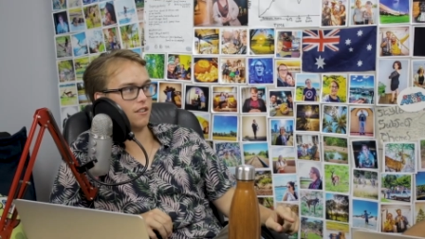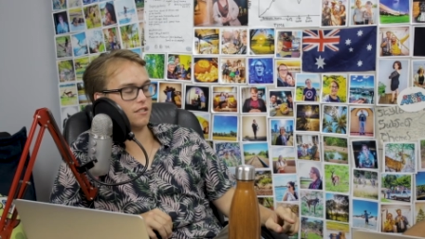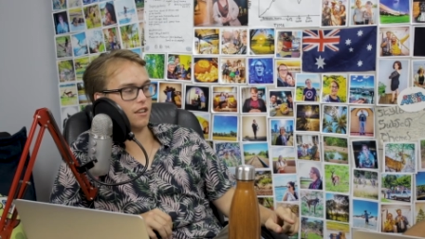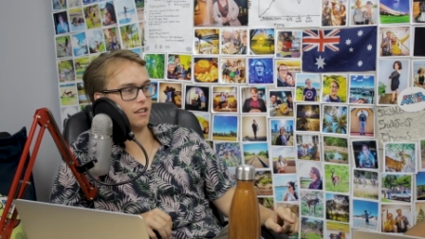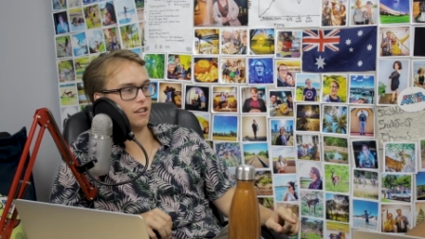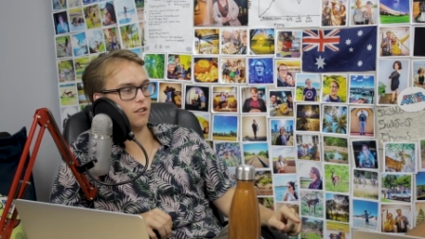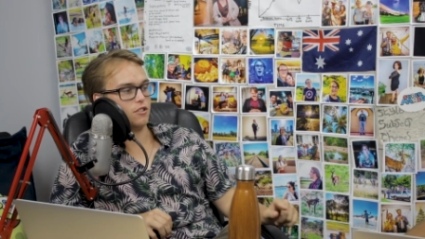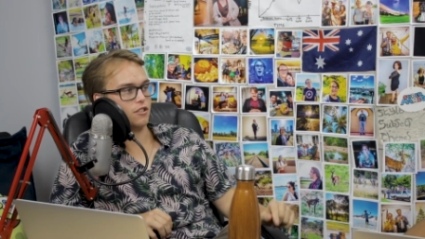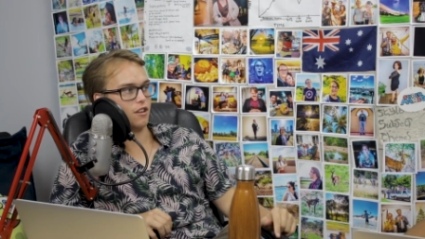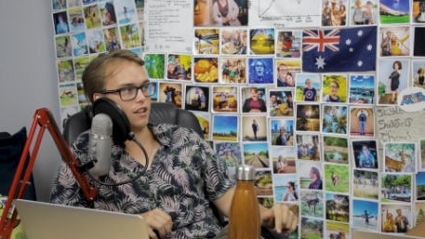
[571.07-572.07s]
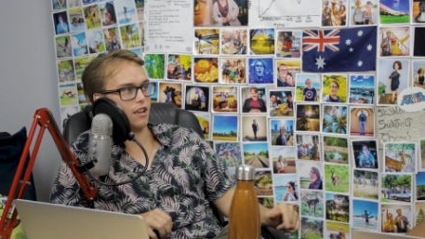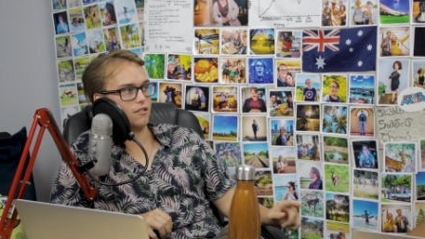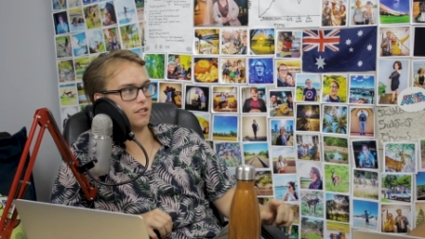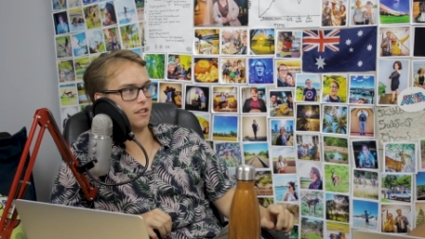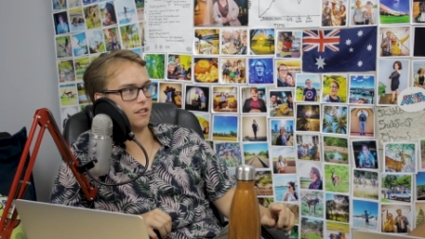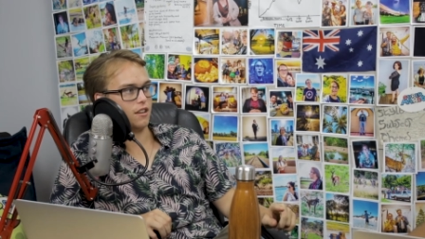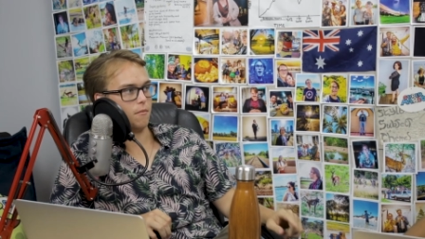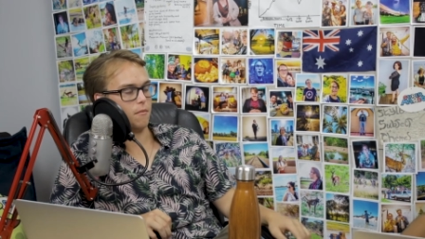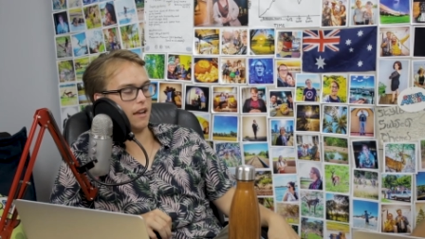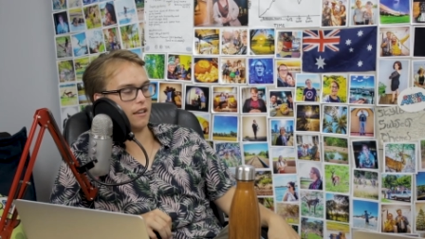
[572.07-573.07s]
I was like, we're just going to KFC and then
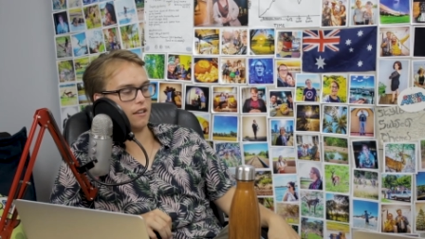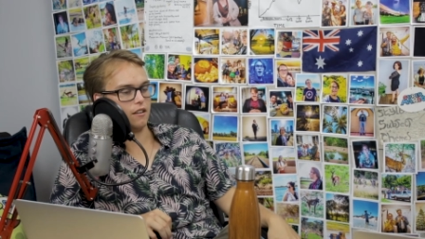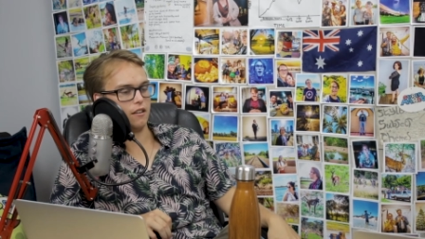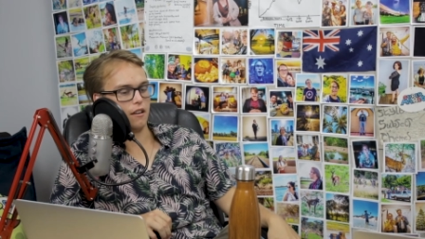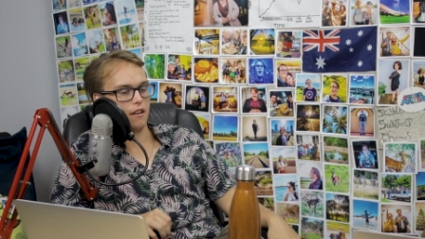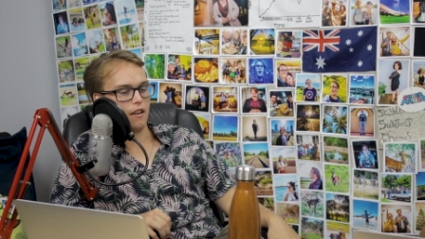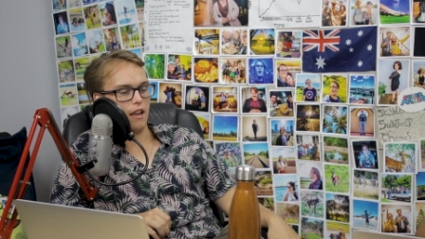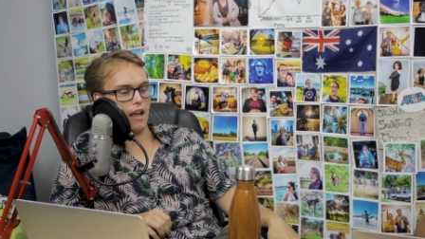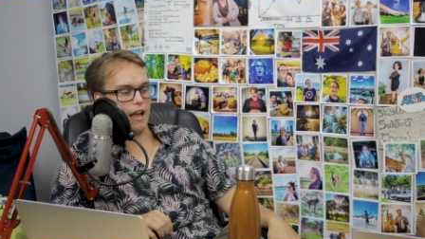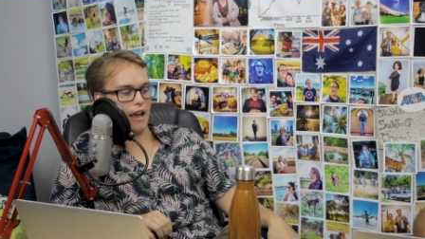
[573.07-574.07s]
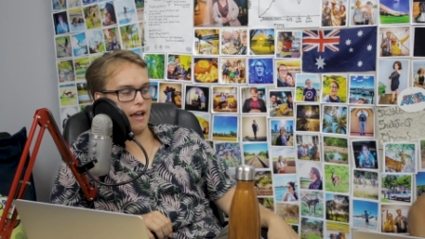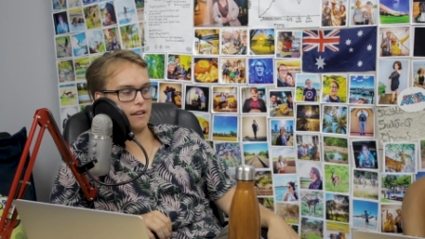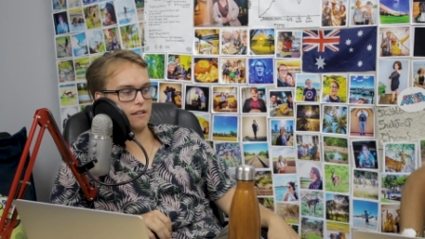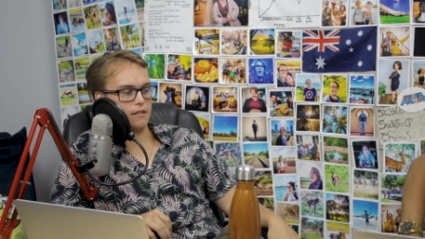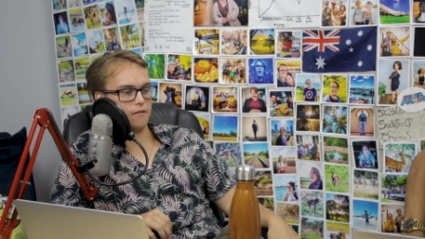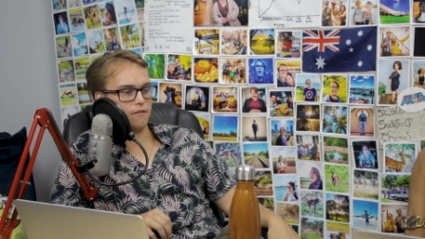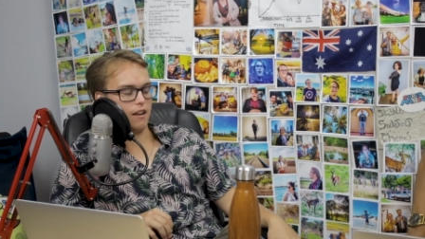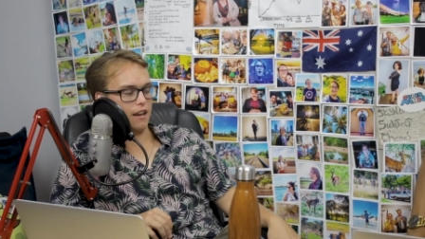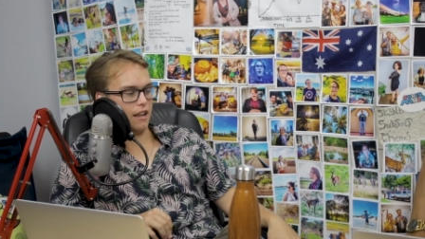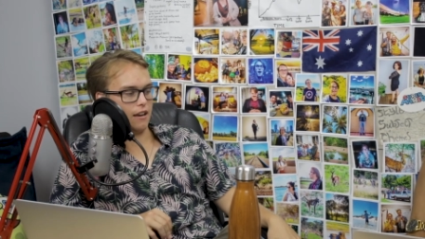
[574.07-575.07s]
come back. And
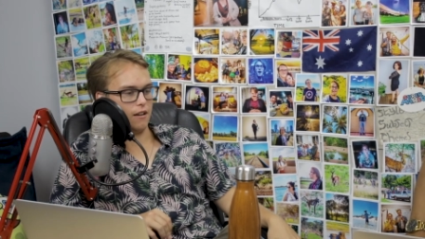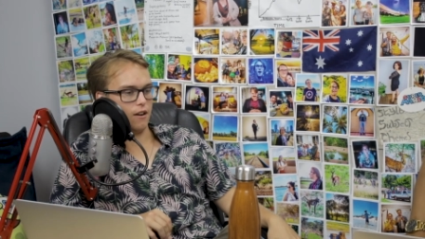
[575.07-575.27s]
went in.